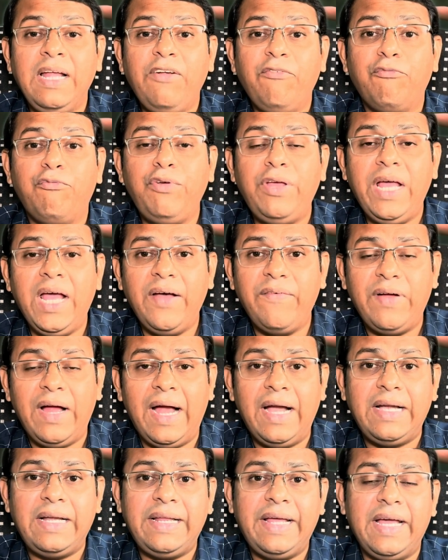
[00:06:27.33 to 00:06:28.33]
We have
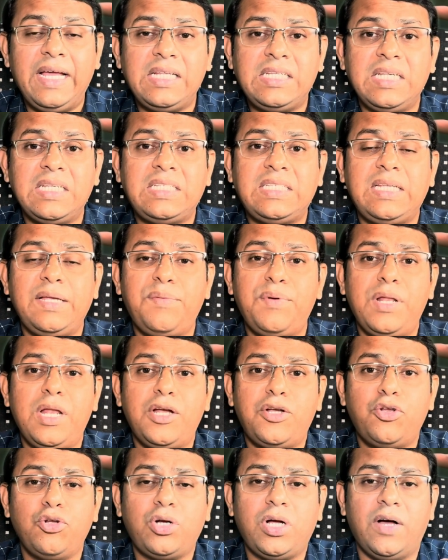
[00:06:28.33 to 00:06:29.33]
had cases
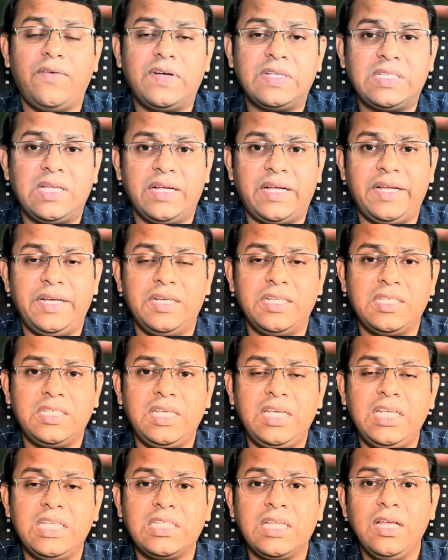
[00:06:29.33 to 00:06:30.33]
similar to Kawasaki
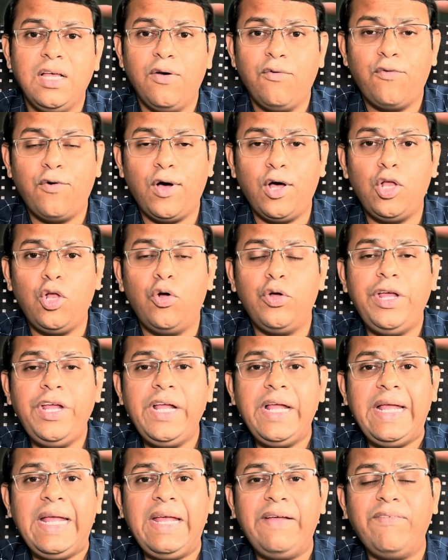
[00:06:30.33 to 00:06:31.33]
disease
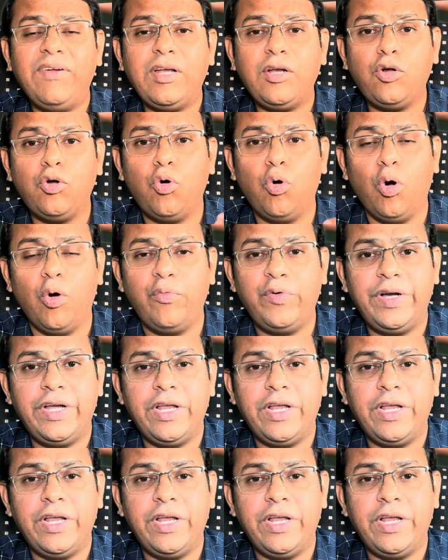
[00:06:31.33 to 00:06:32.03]
following even COVID